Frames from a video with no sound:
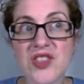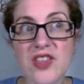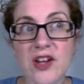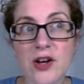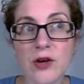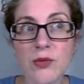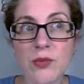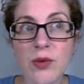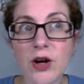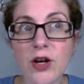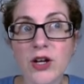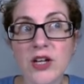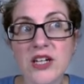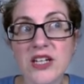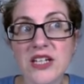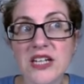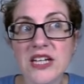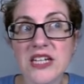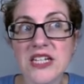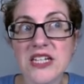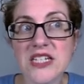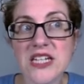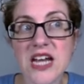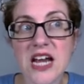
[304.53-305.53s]
their
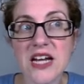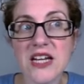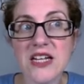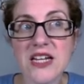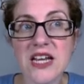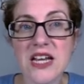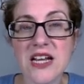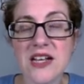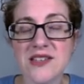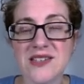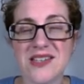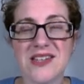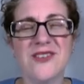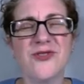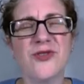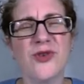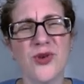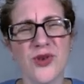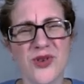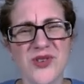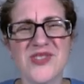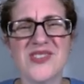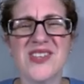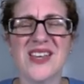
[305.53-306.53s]
marketing techniques, and of
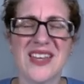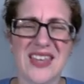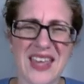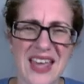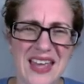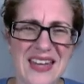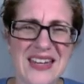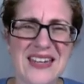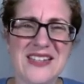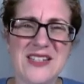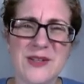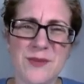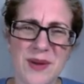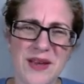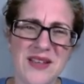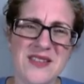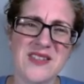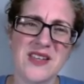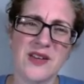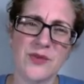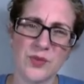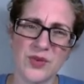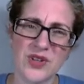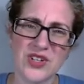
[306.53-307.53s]
course, again, it depends
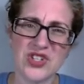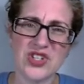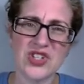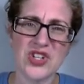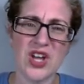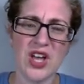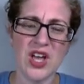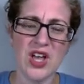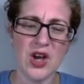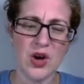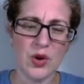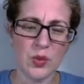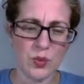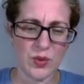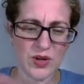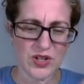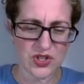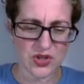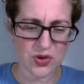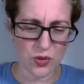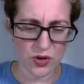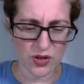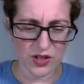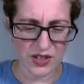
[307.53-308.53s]
on which
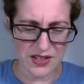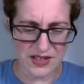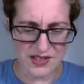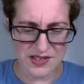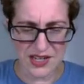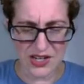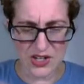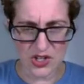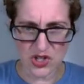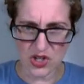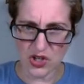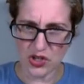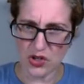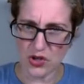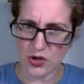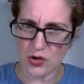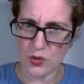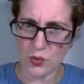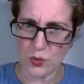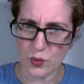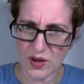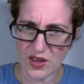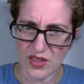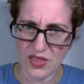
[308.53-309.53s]
which organization
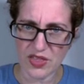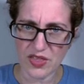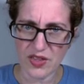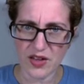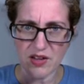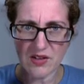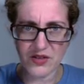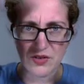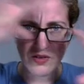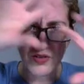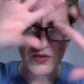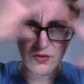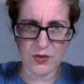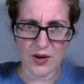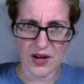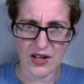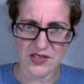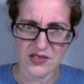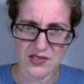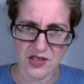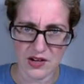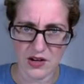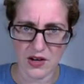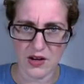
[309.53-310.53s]
you're with under the
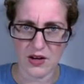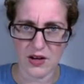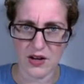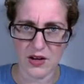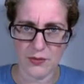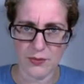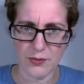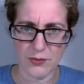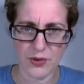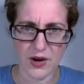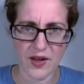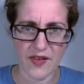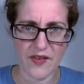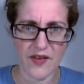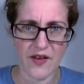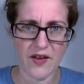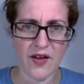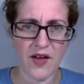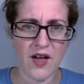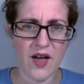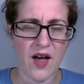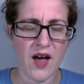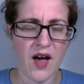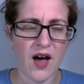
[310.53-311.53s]
Rexair
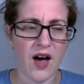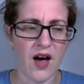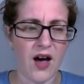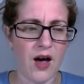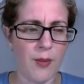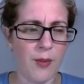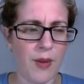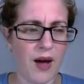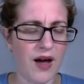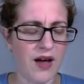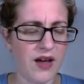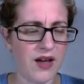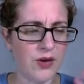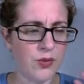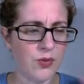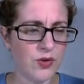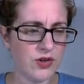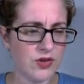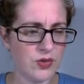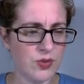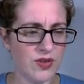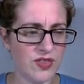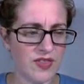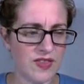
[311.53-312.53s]
umbrella. Um, I
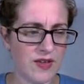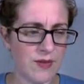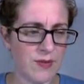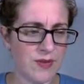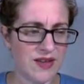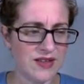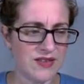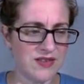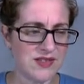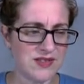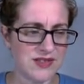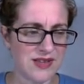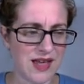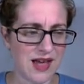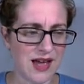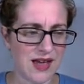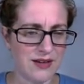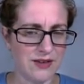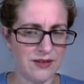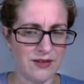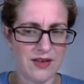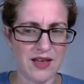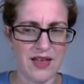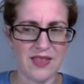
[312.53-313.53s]
worked with them in
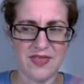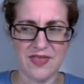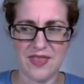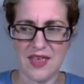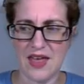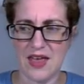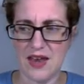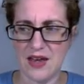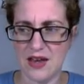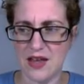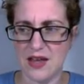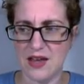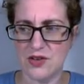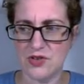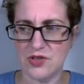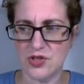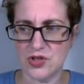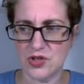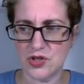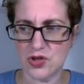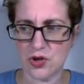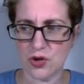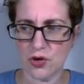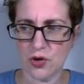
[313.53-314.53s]
Seattle and then in
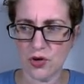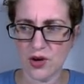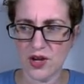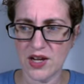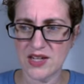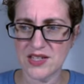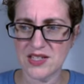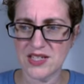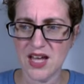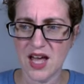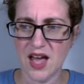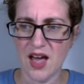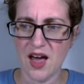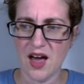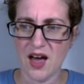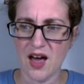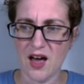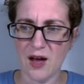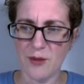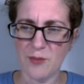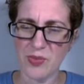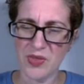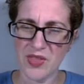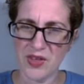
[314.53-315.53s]
Detroit.
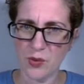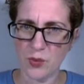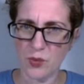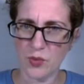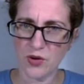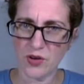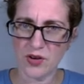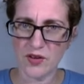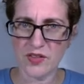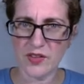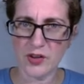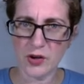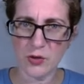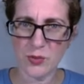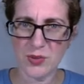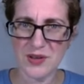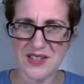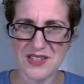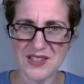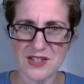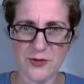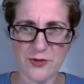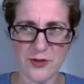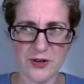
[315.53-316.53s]
Um, they were a little
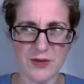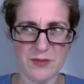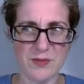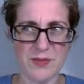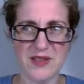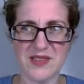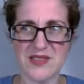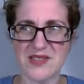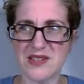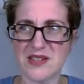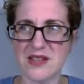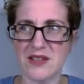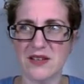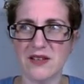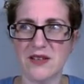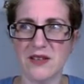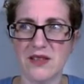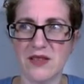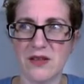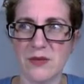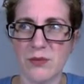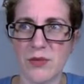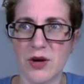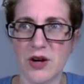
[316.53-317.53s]
bit different, but still
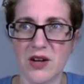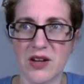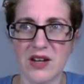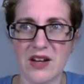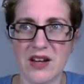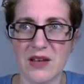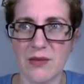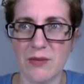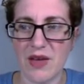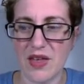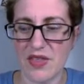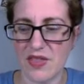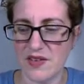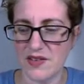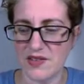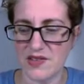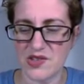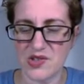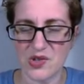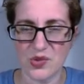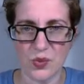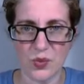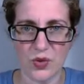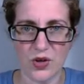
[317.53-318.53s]
the marketing
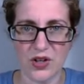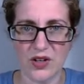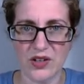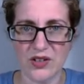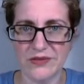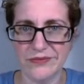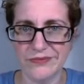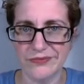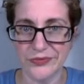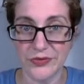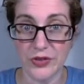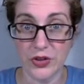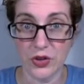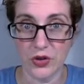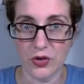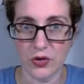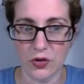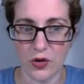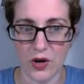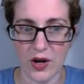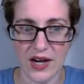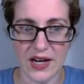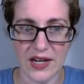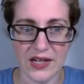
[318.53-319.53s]
methods weren't
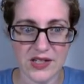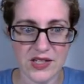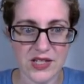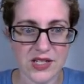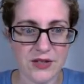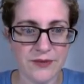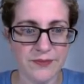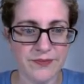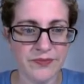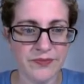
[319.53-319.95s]
great.